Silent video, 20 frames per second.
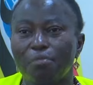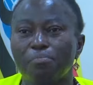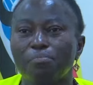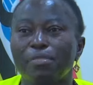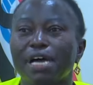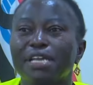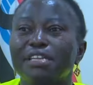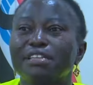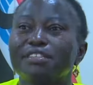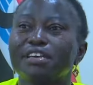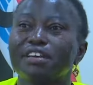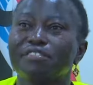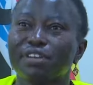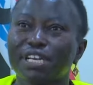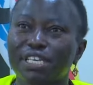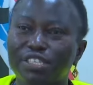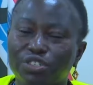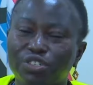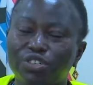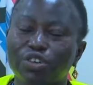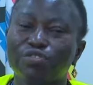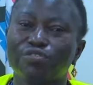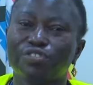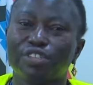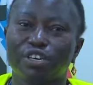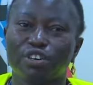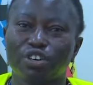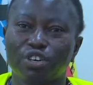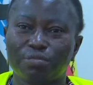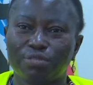but the rest of
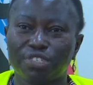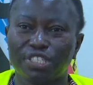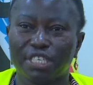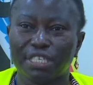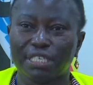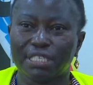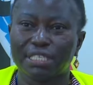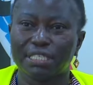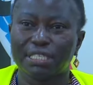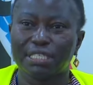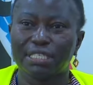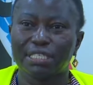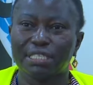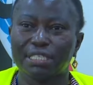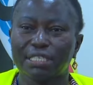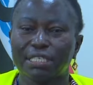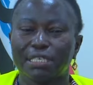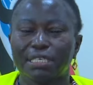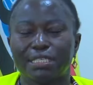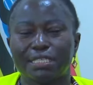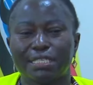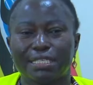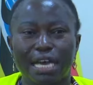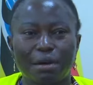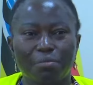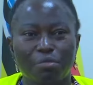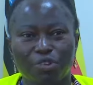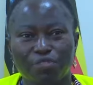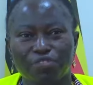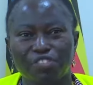the objects,
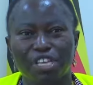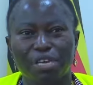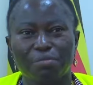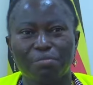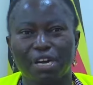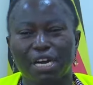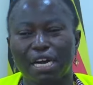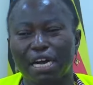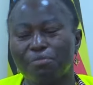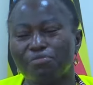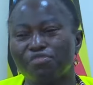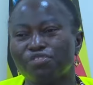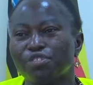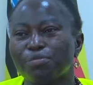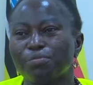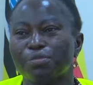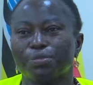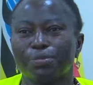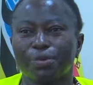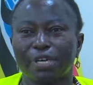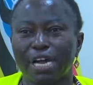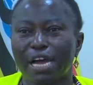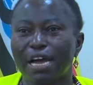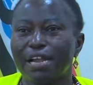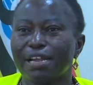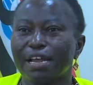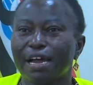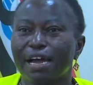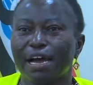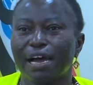some of them come from
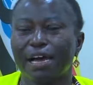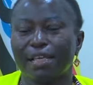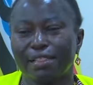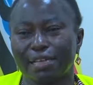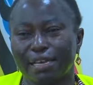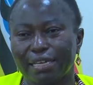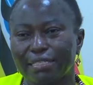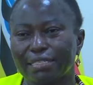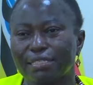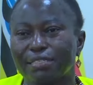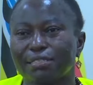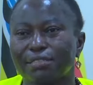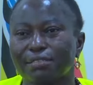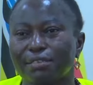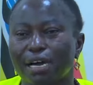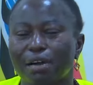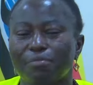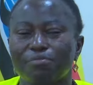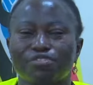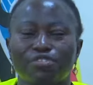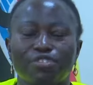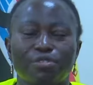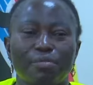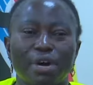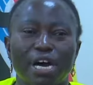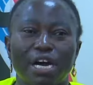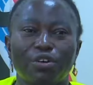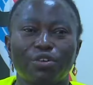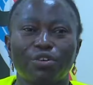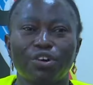Buganda, others come from
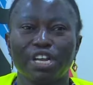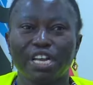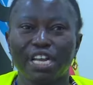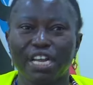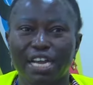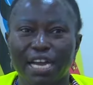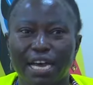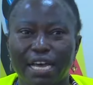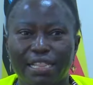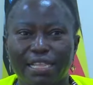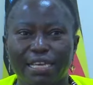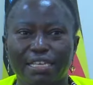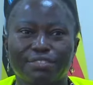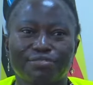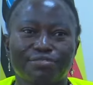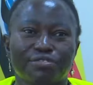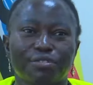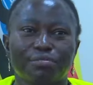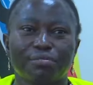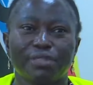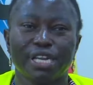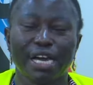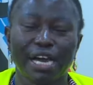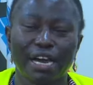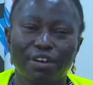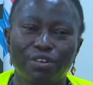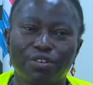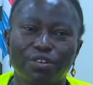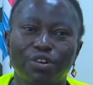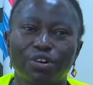Ankole, others from
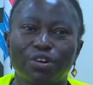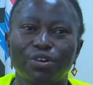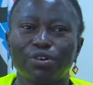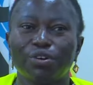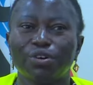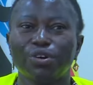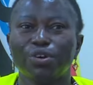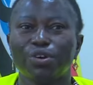Lango,